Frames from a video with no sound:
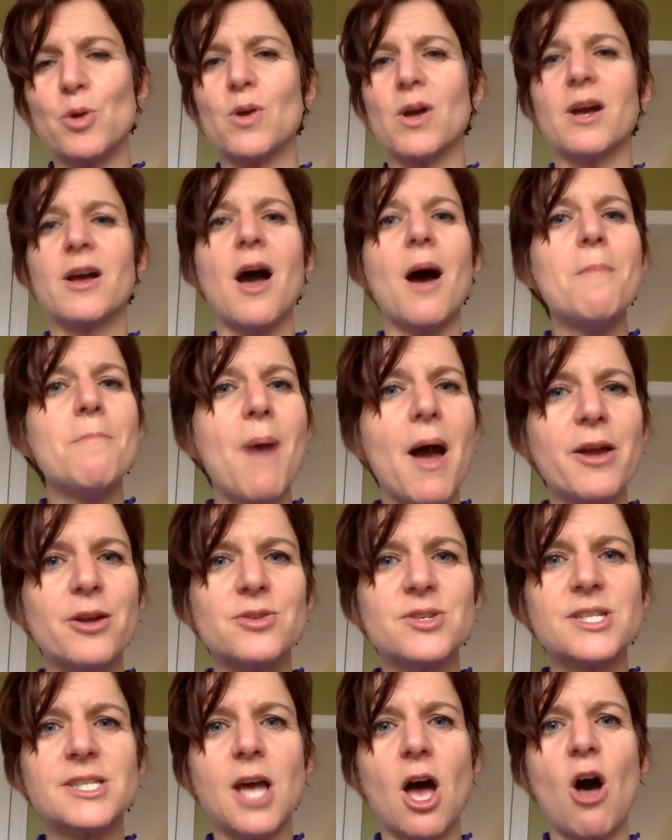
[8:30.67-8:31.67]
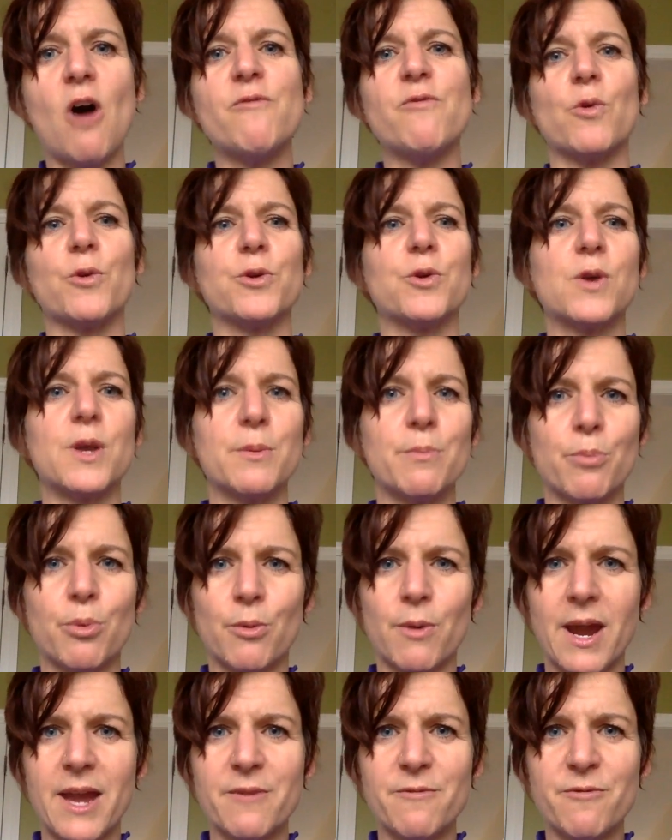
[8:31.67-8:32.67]
You can come by yourself or you can
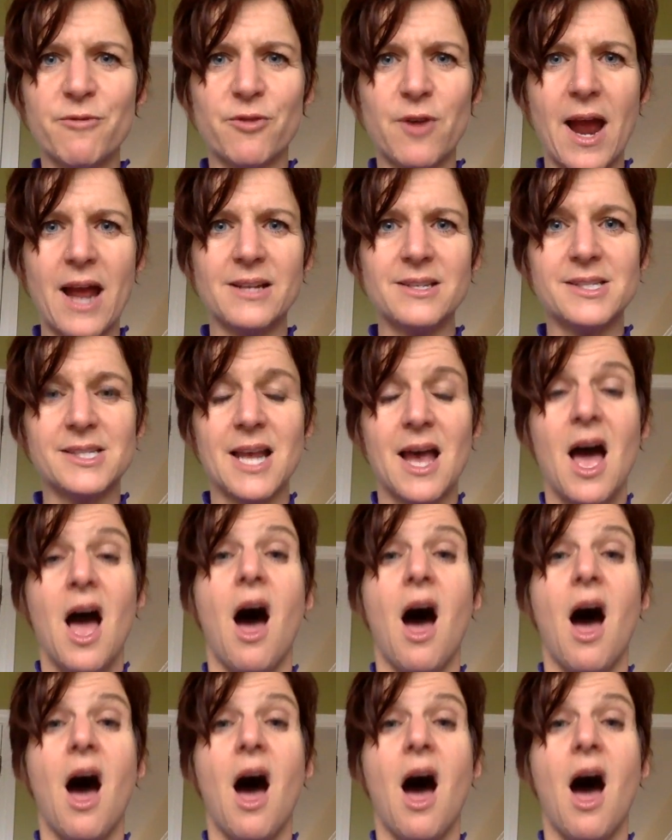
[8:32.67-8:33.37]
bring friends.